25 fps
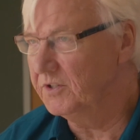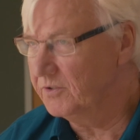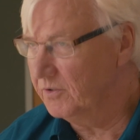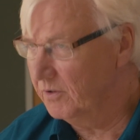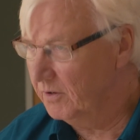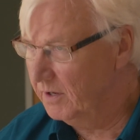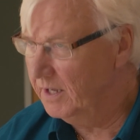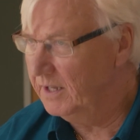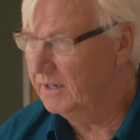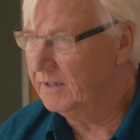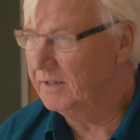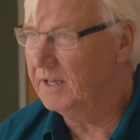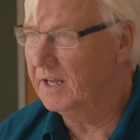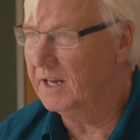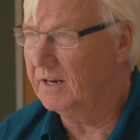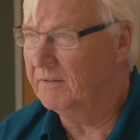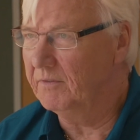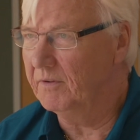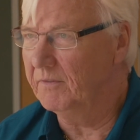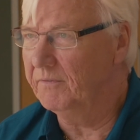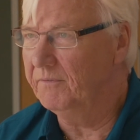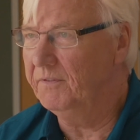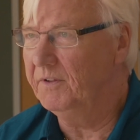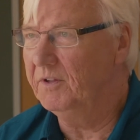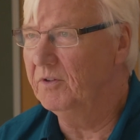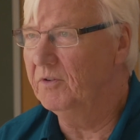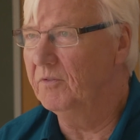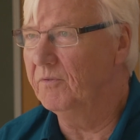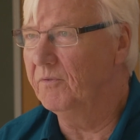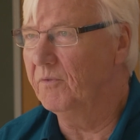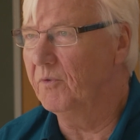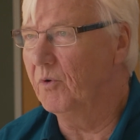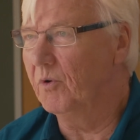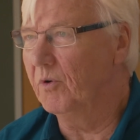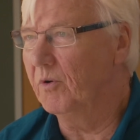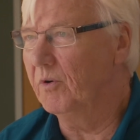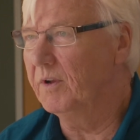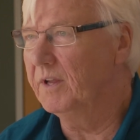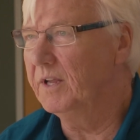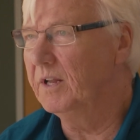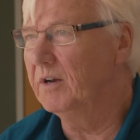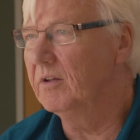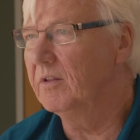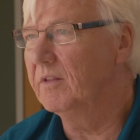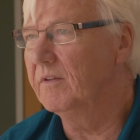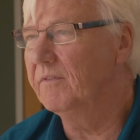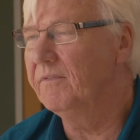so I had kind of a feel for, you know,